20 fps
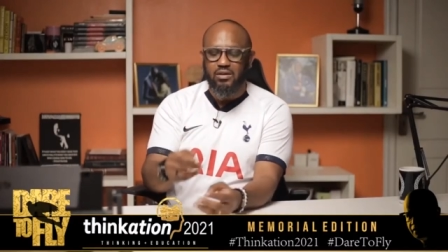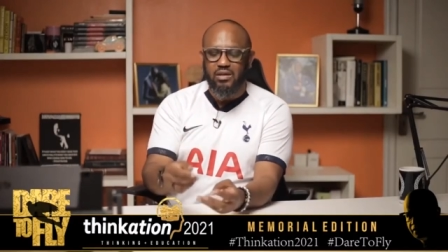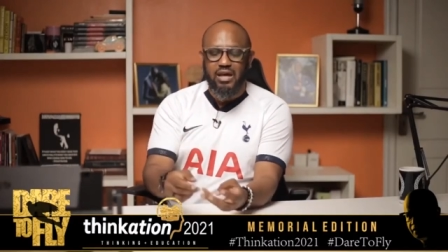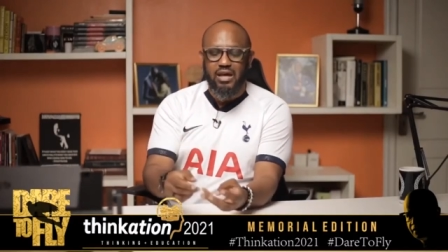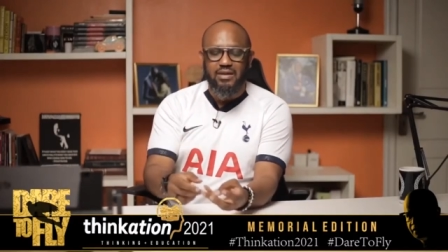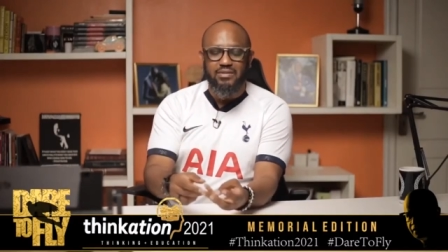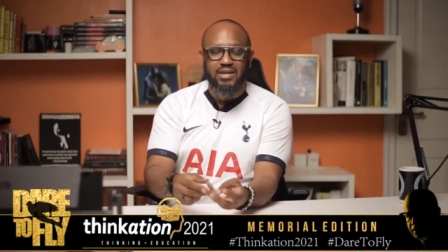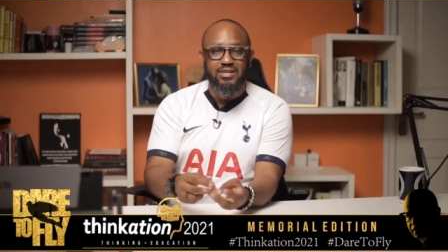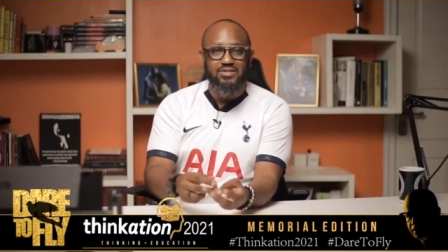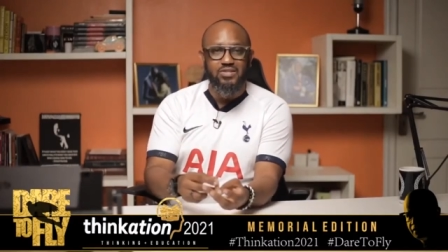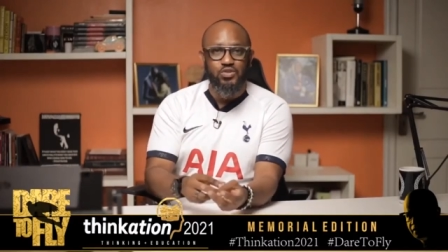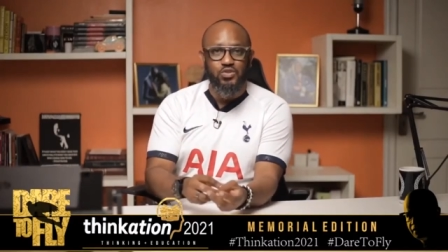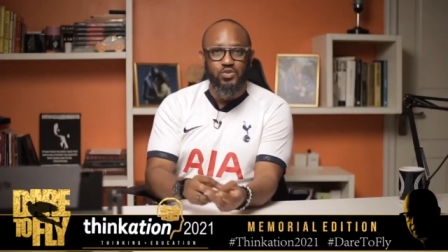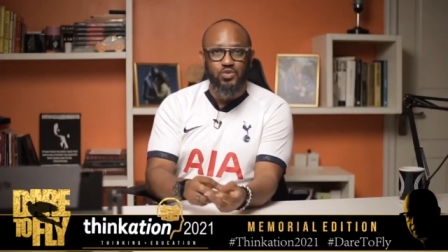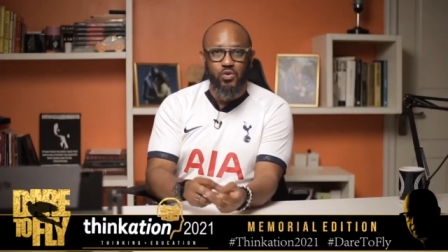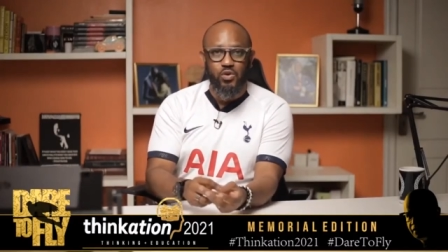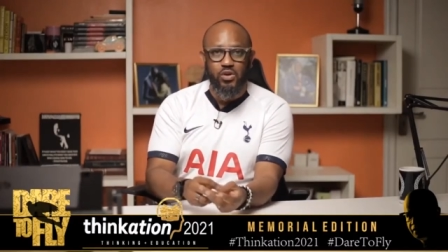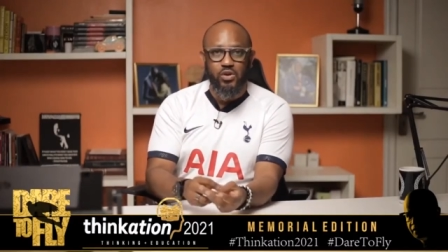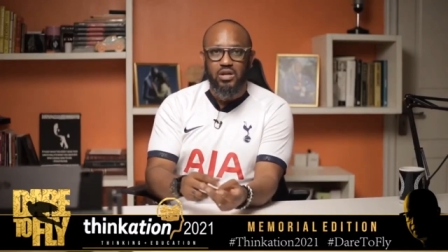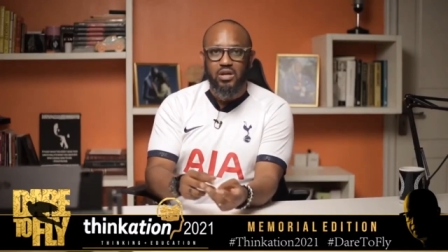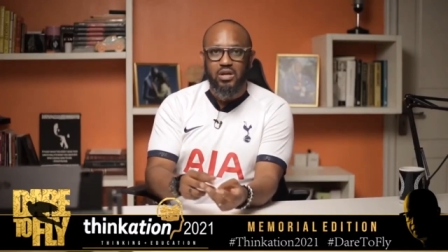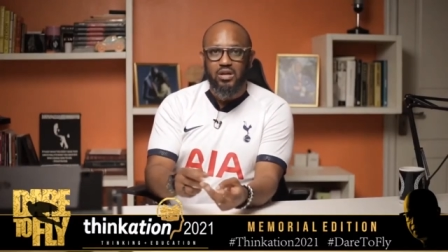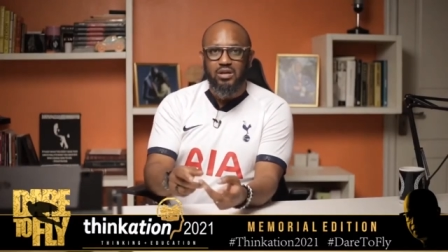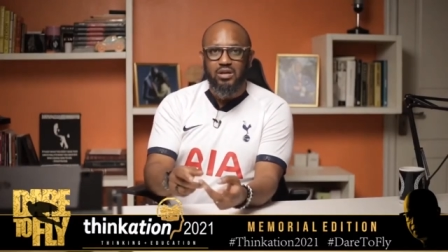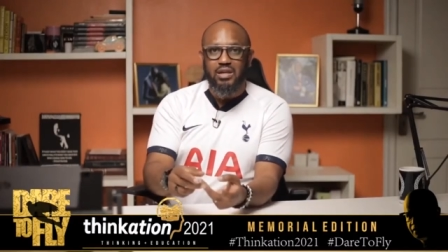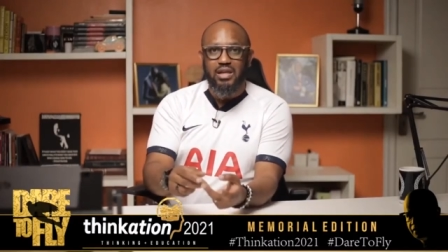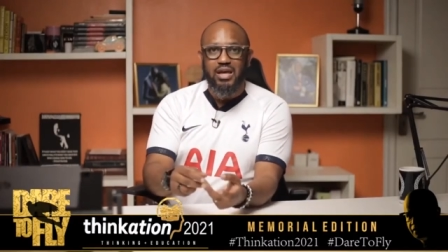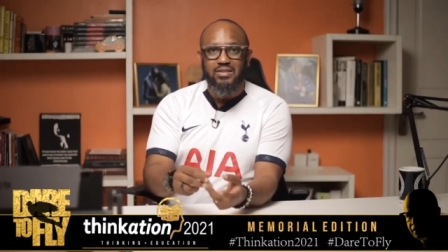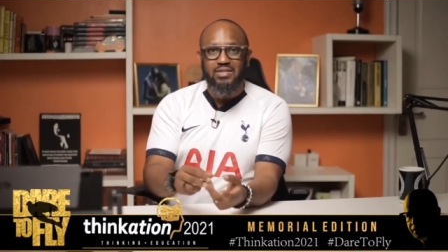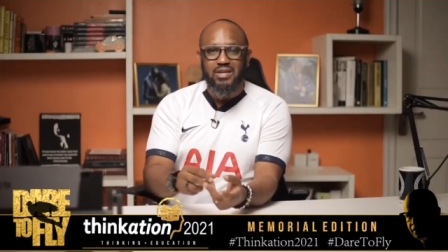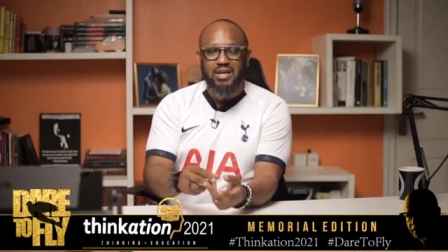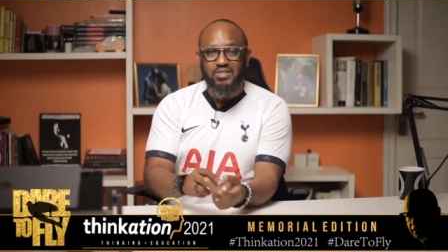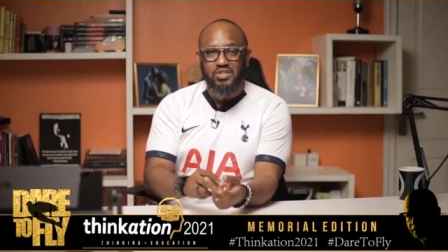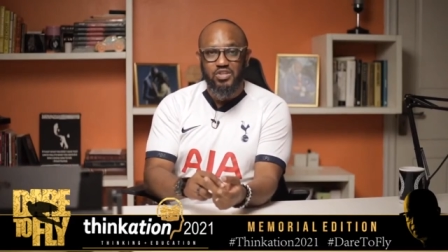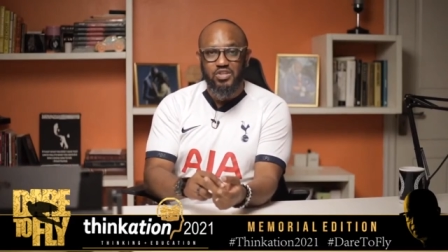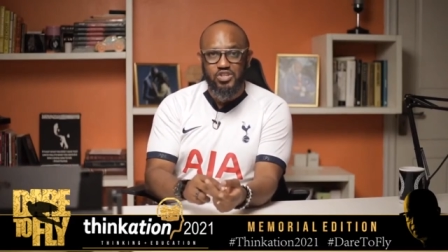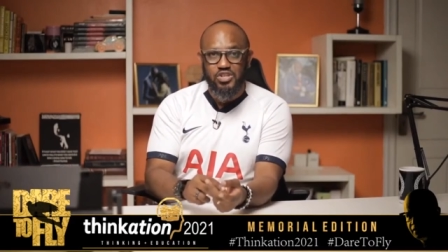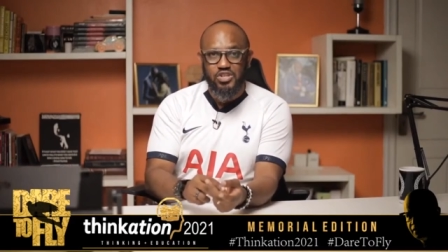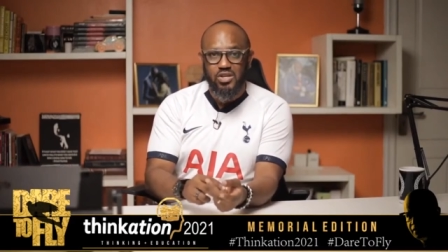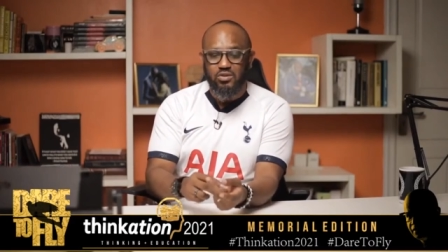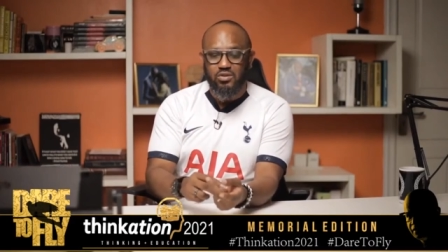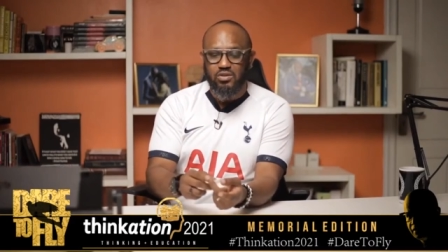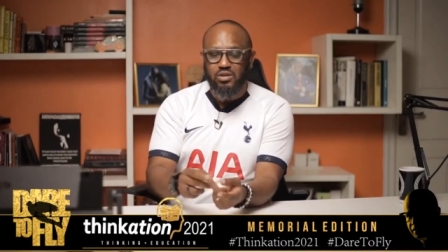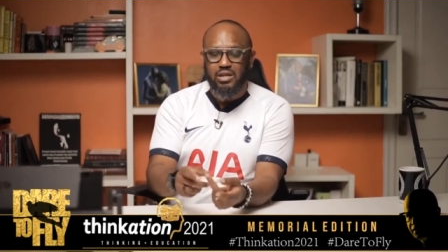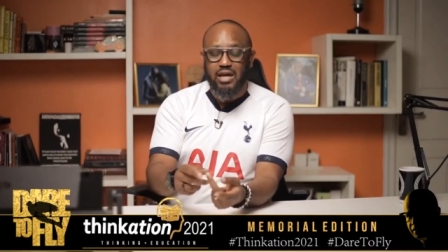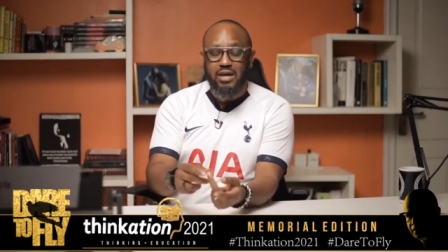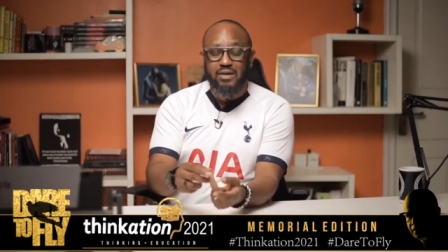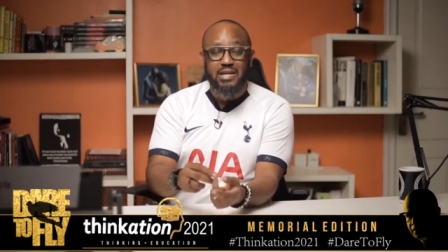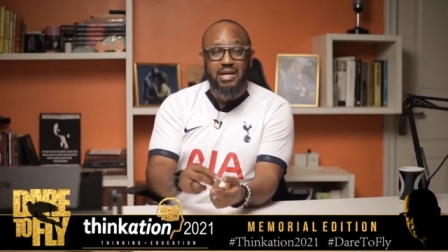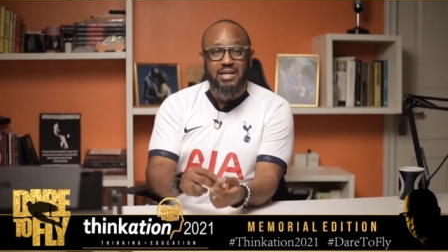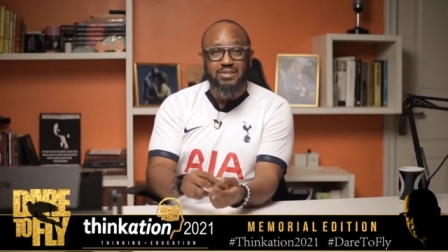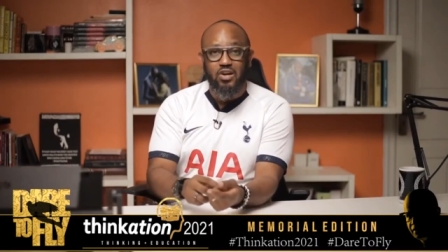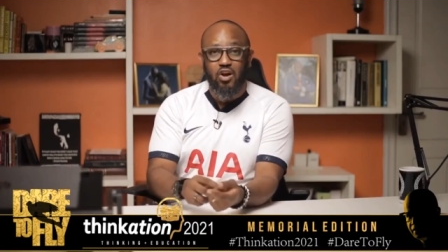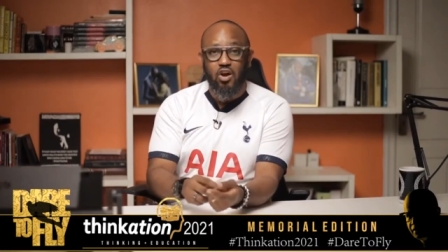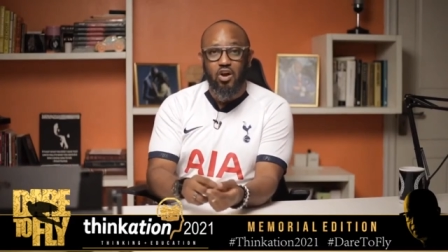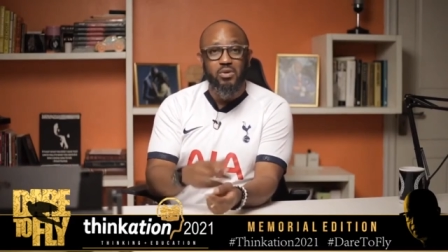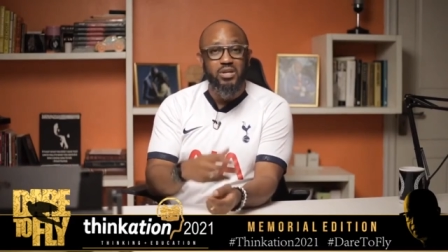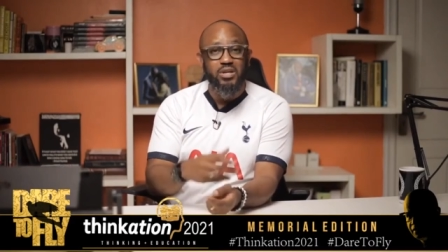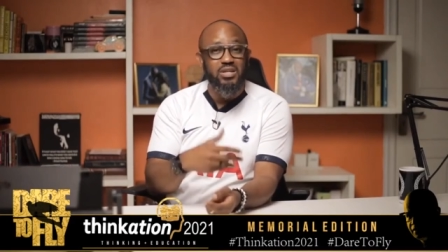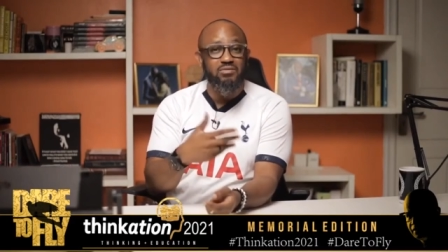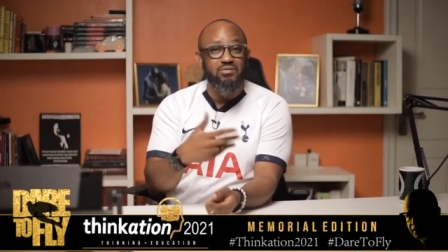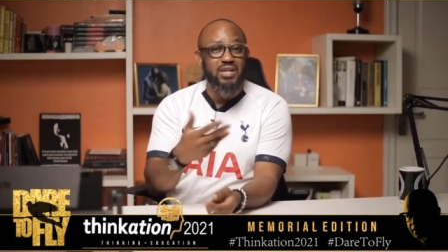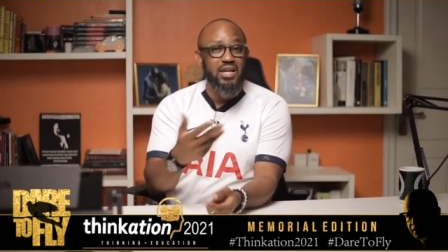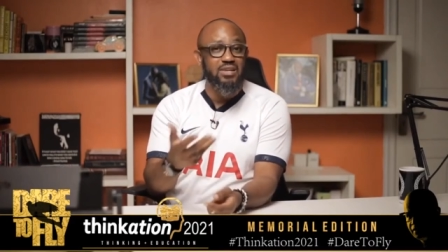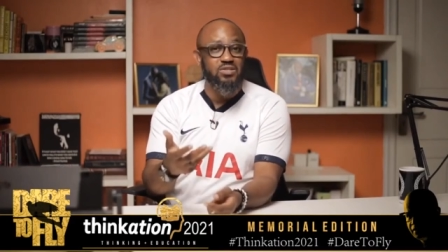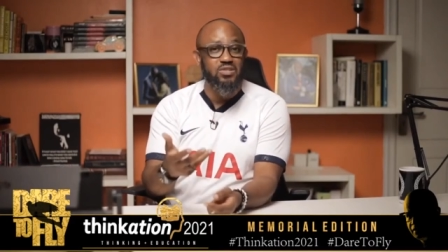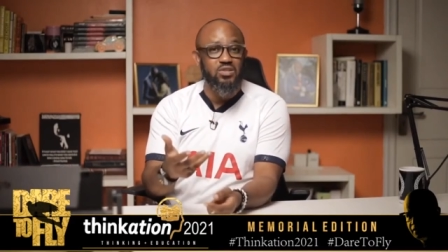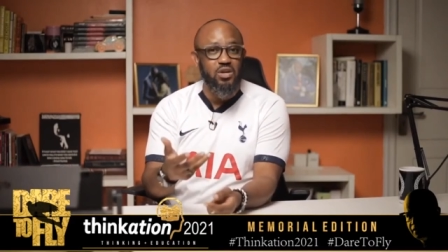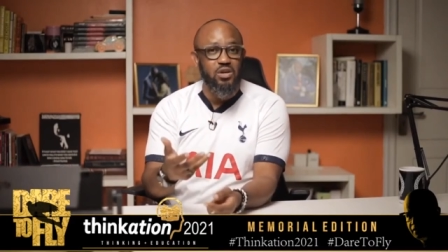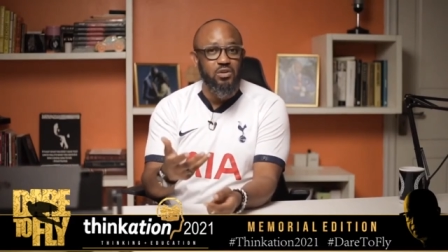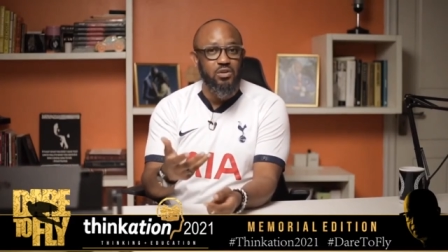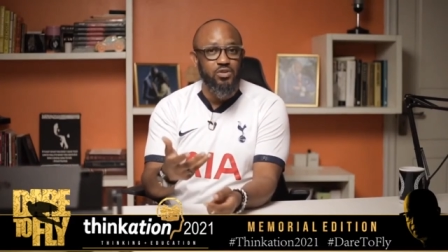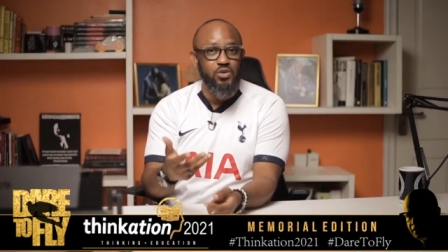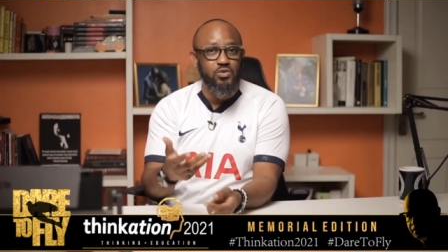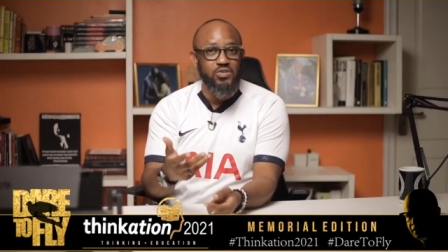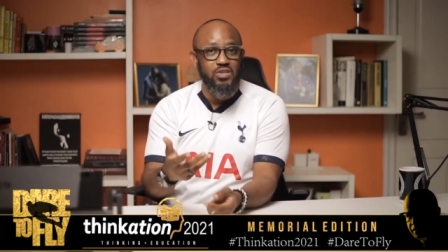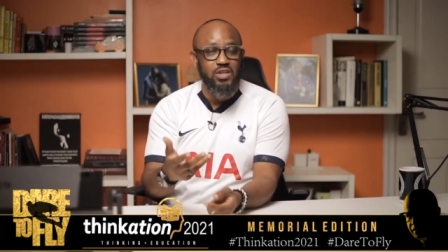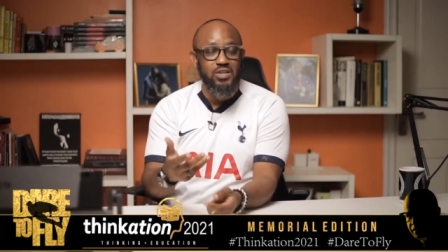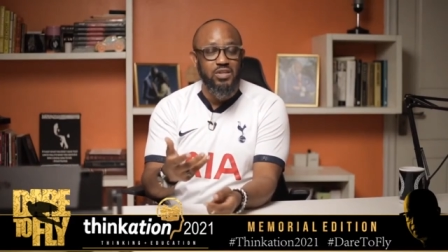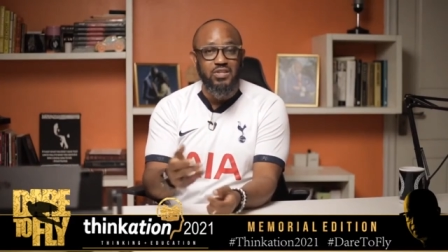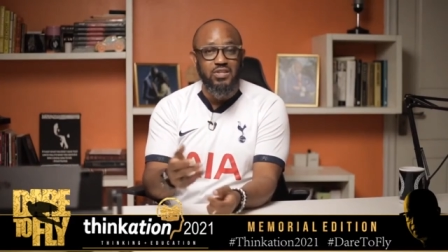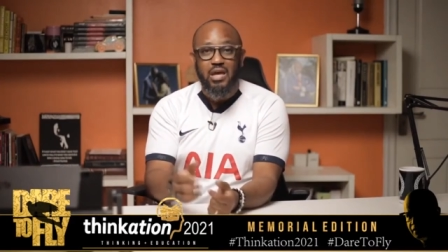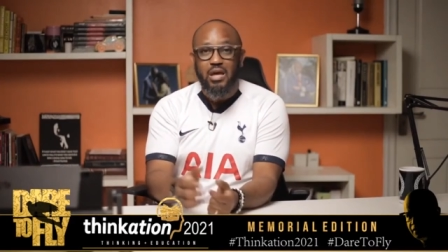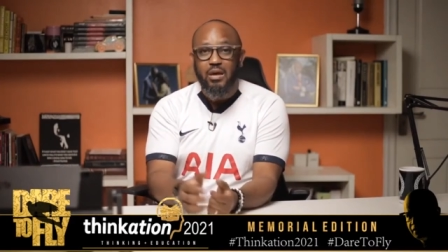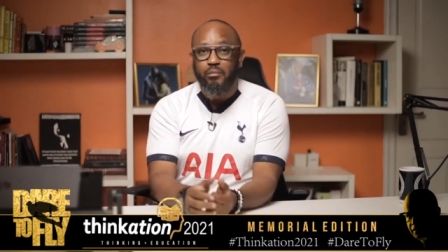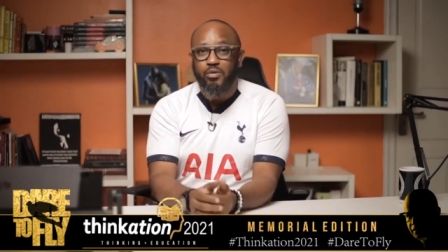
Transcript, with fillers: Goliath has a sword, Goliath has a shield, Goliath has armor. David has none of those things.